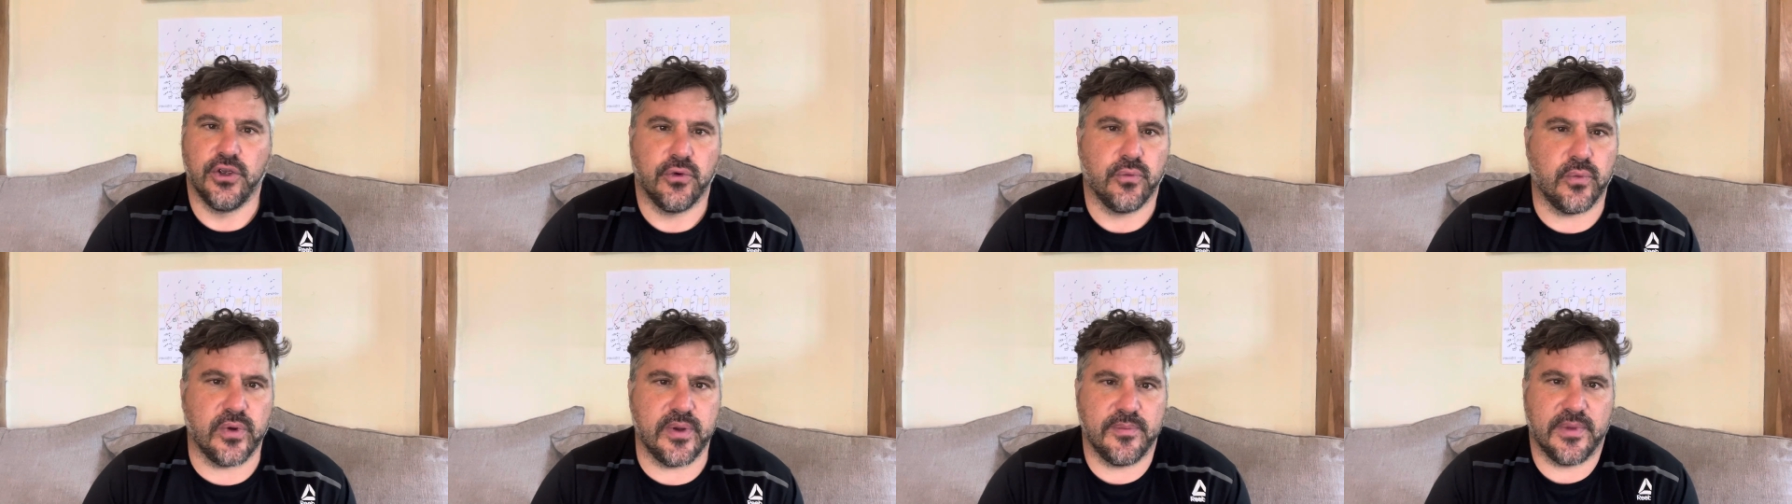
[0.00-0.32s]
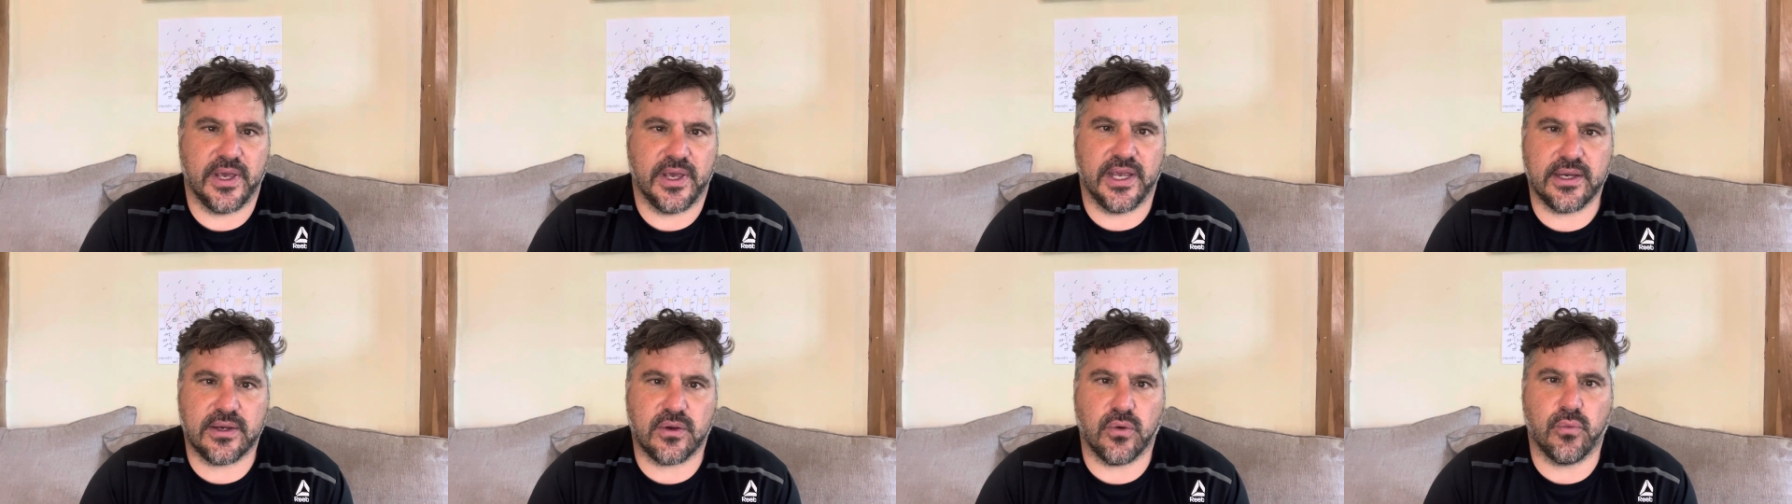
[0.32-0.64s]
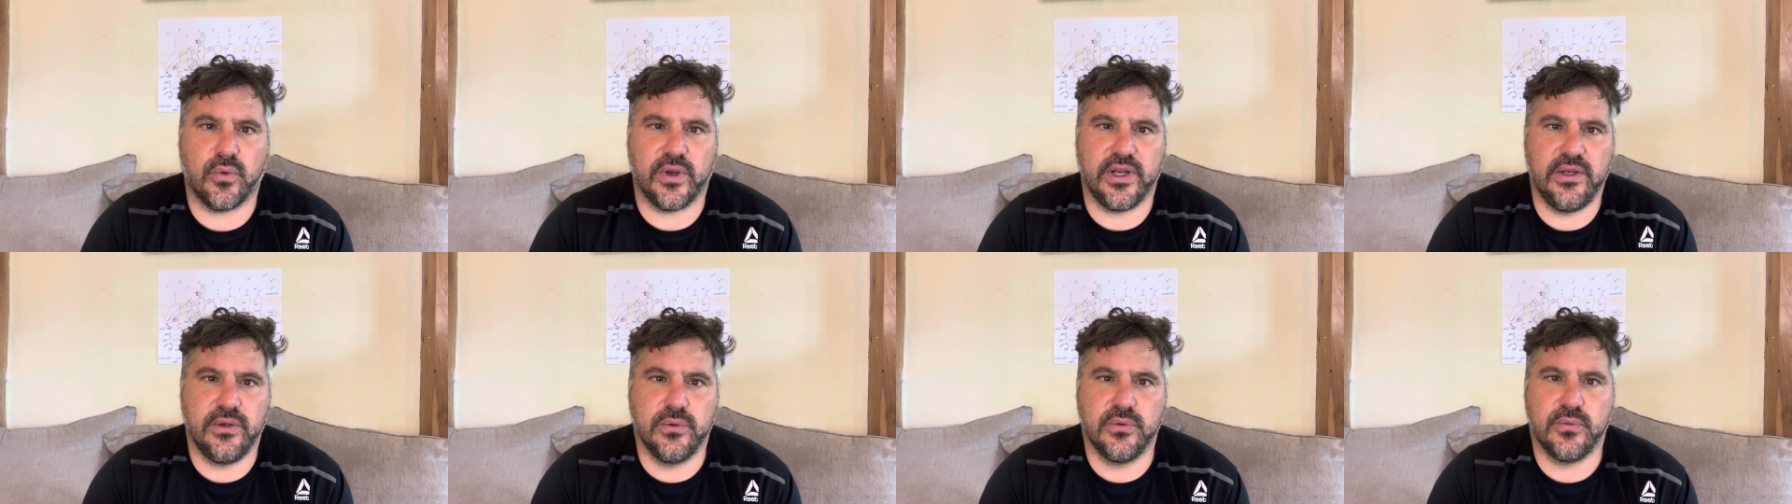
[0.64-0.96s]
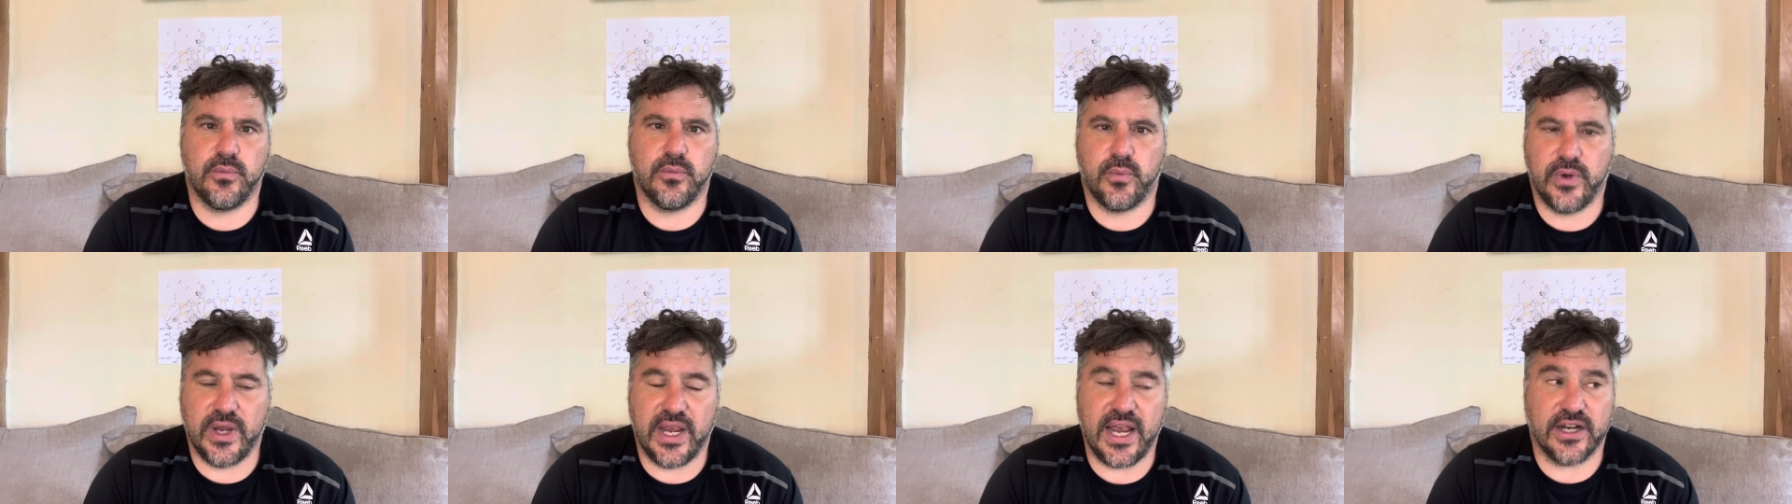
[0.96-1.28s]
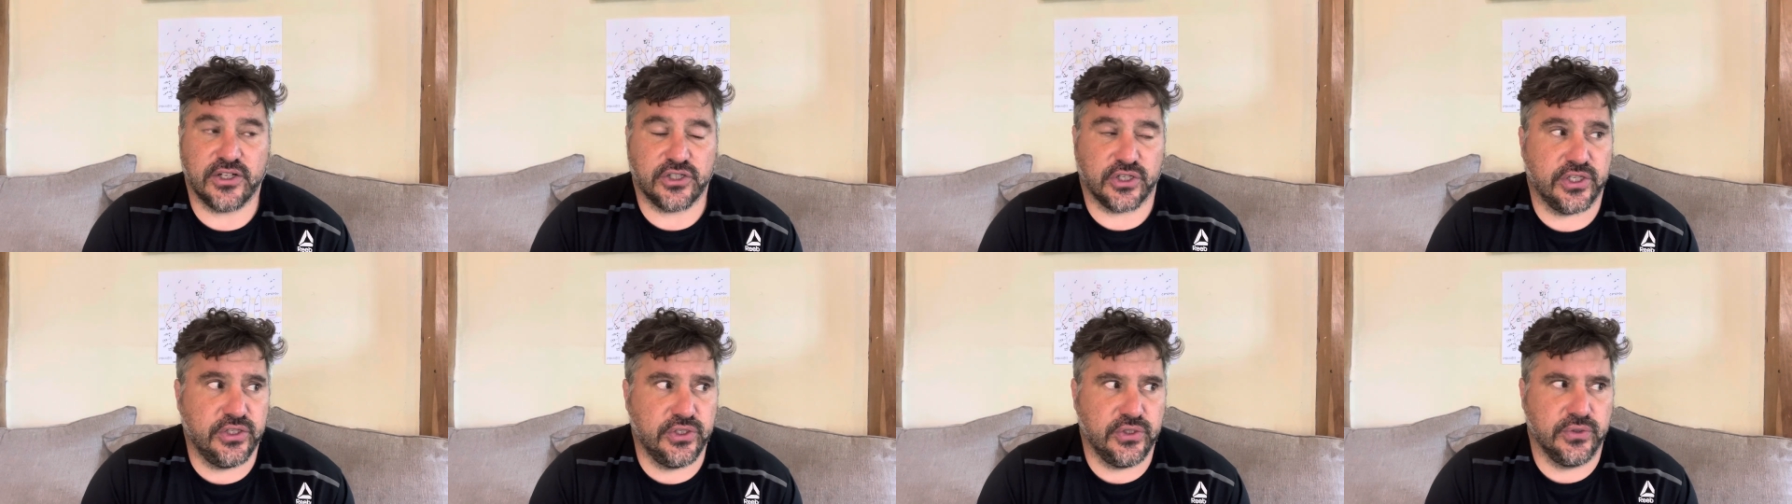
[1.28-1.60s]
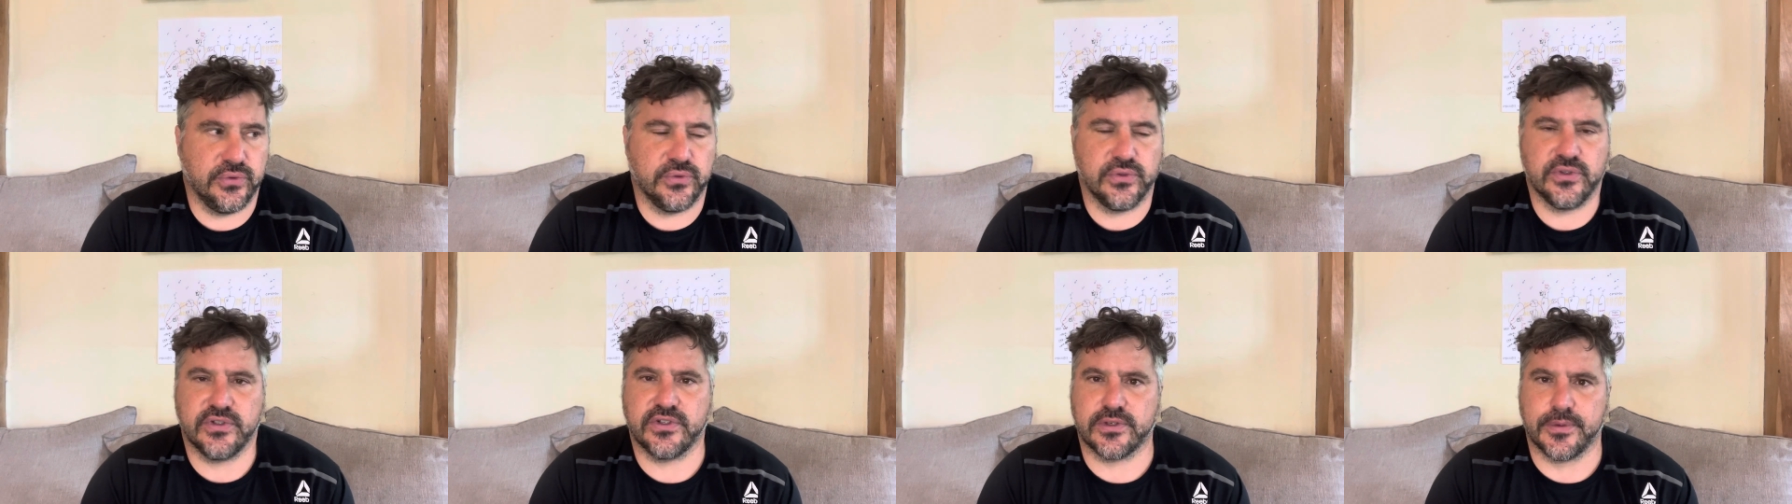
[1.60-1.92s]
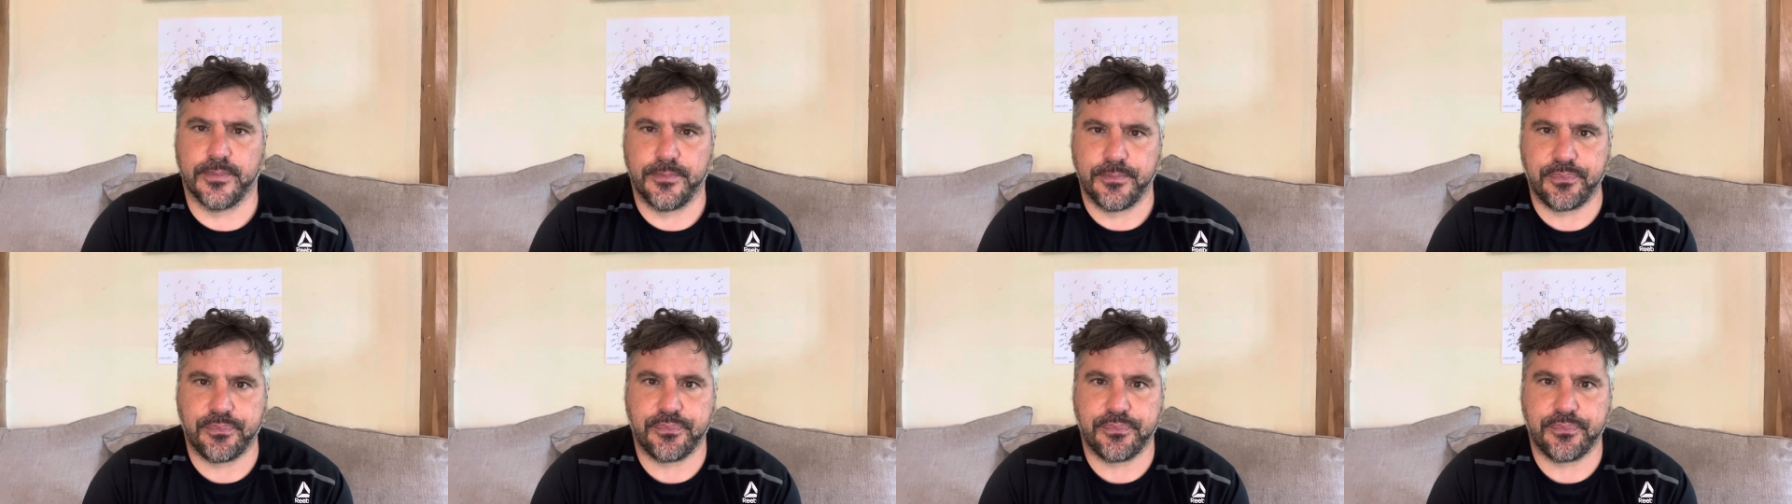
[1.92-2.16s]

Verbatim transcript: We make, we, we actually use